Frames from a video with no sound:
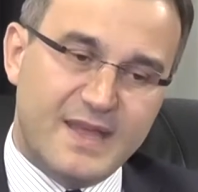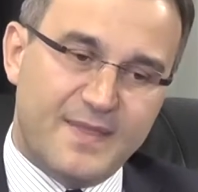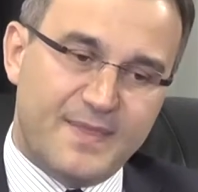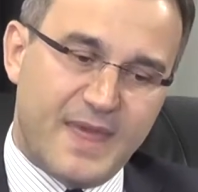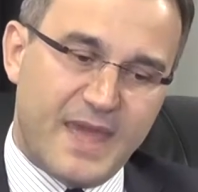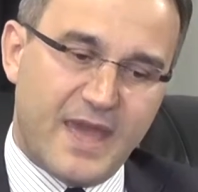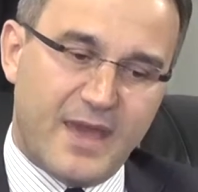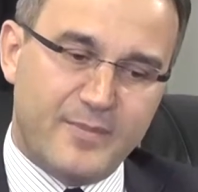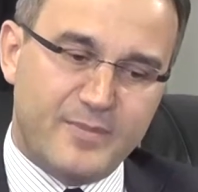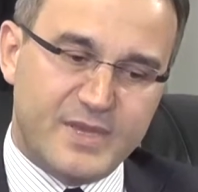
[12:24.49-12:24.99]

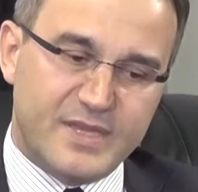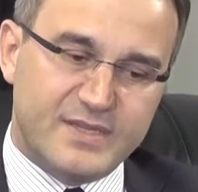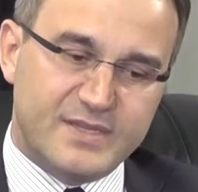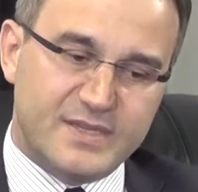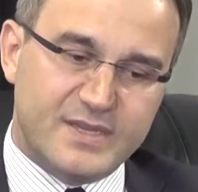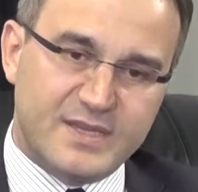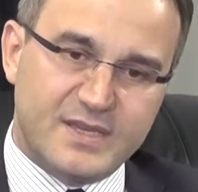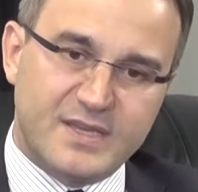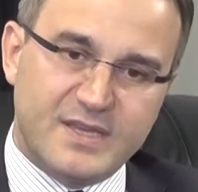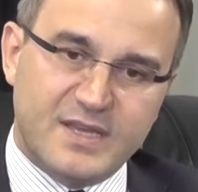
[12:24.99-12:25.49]
They have been
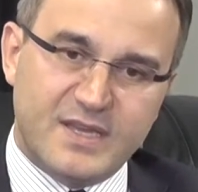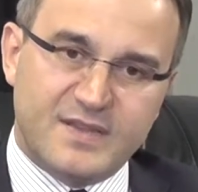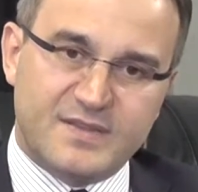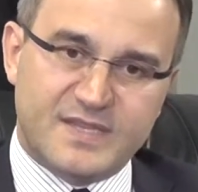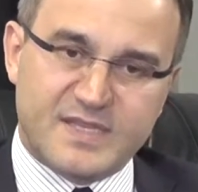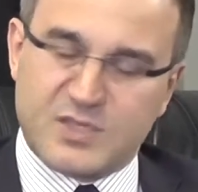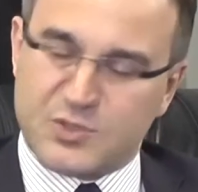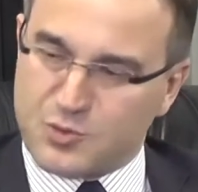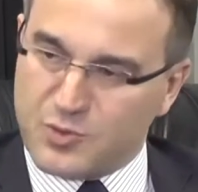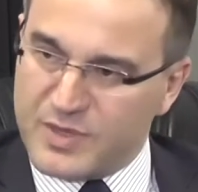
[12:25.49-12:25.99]

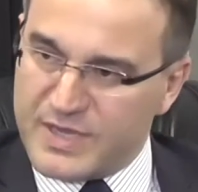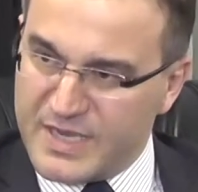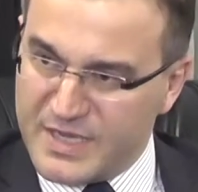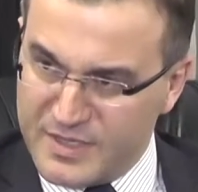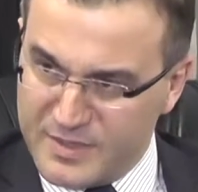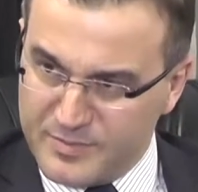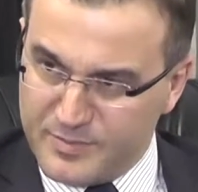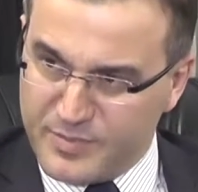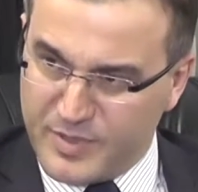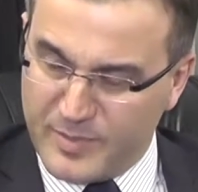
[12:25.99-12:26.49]
destroying
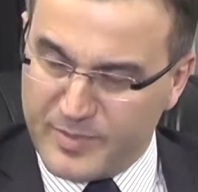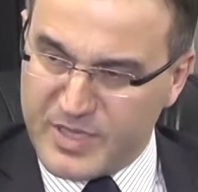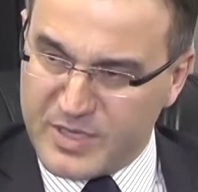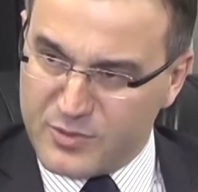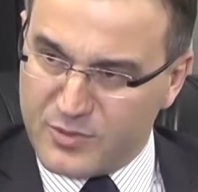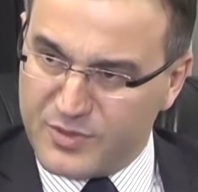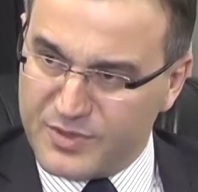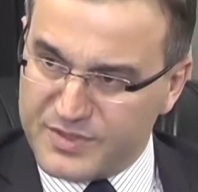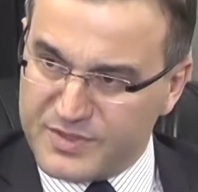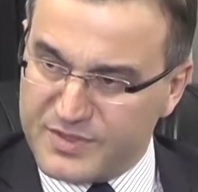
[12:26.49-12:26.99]
the public
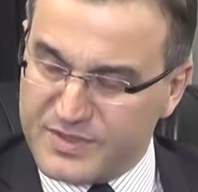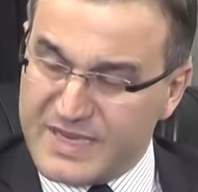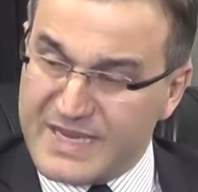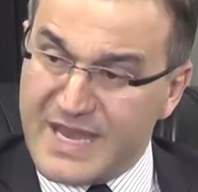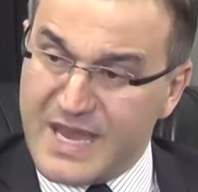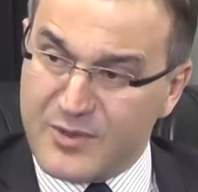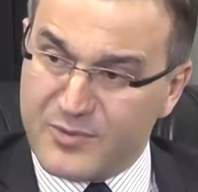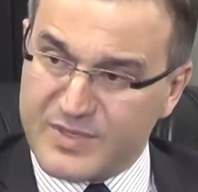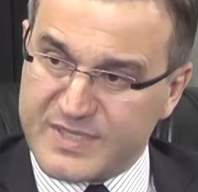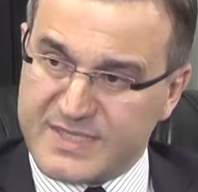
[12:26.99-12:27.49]
order in
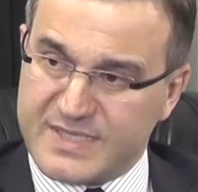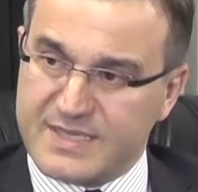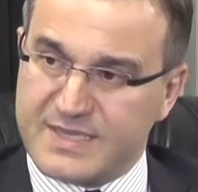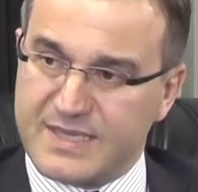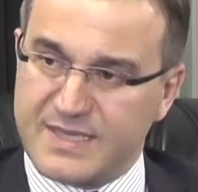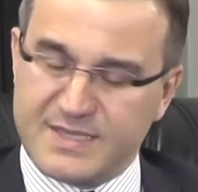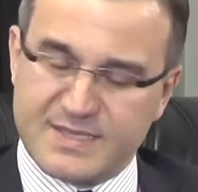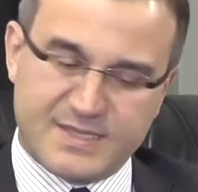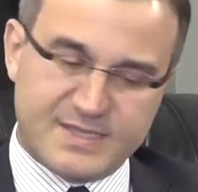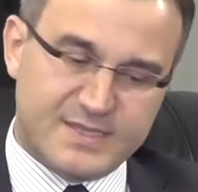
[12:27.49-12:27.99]
our
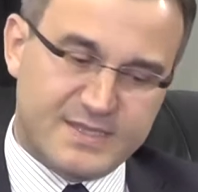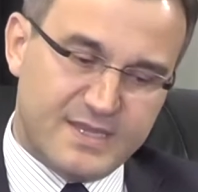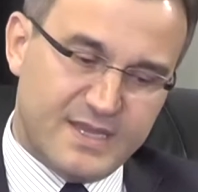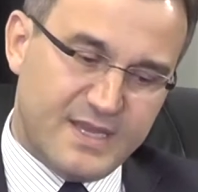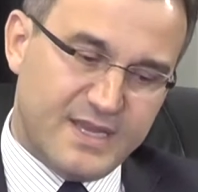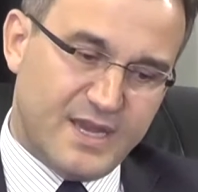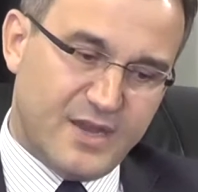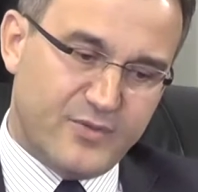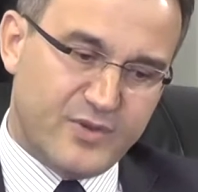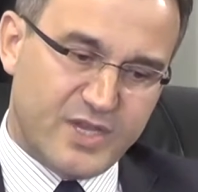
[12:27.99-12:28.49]
cities,
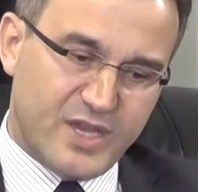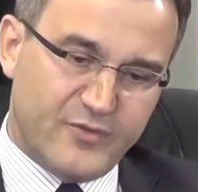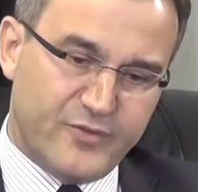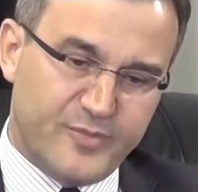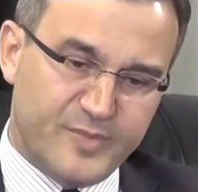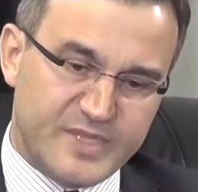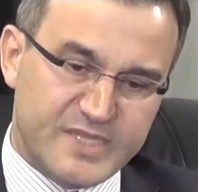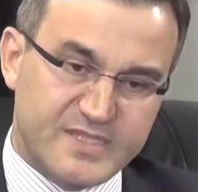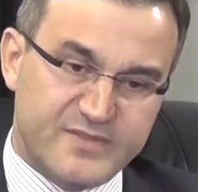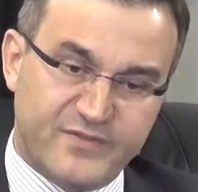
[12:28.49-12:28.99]
and our
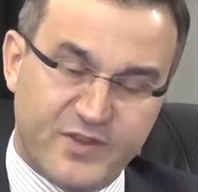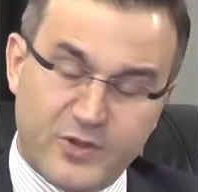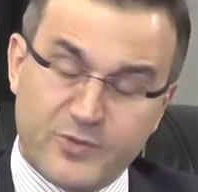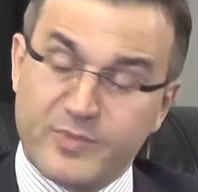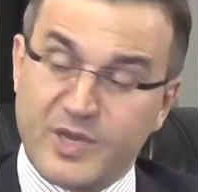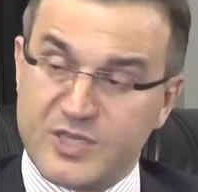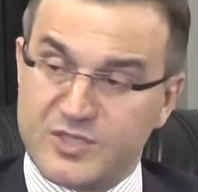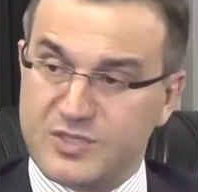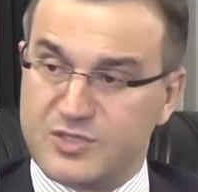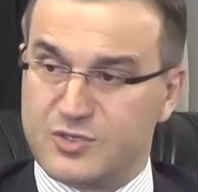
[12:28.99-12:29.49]
government is very
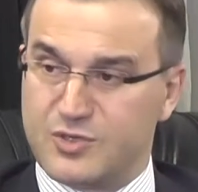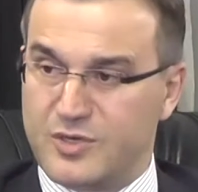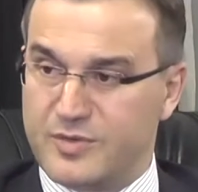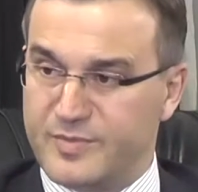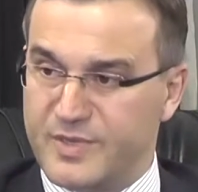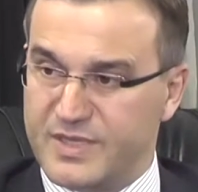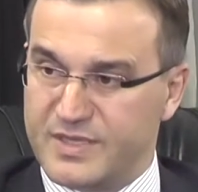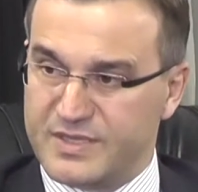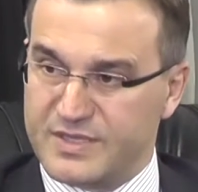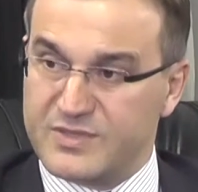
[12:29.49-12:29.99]
much
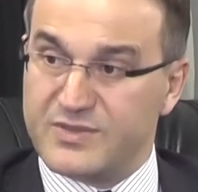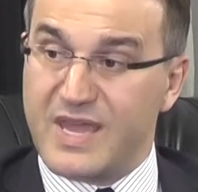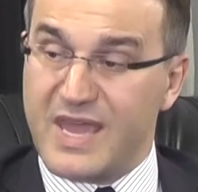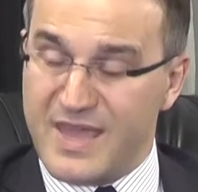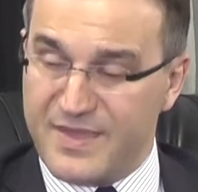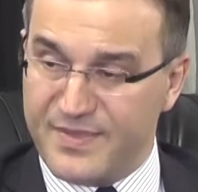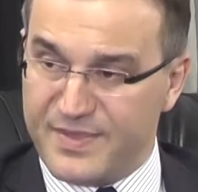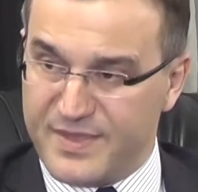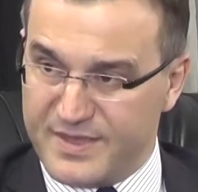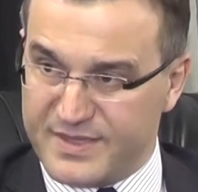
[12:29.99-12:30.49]
determined to
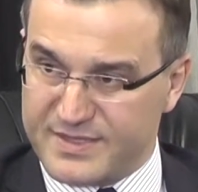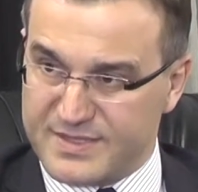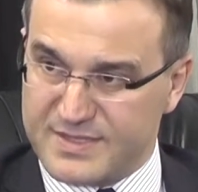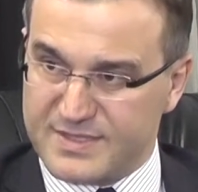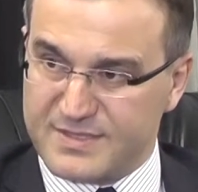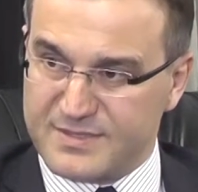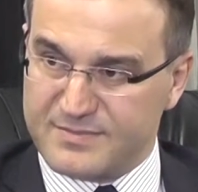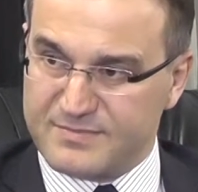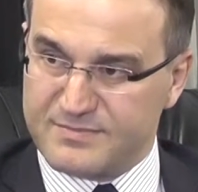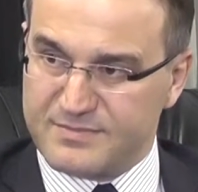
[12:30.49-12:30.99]
end
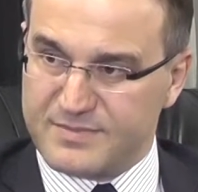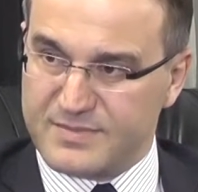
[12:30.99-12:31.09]
this.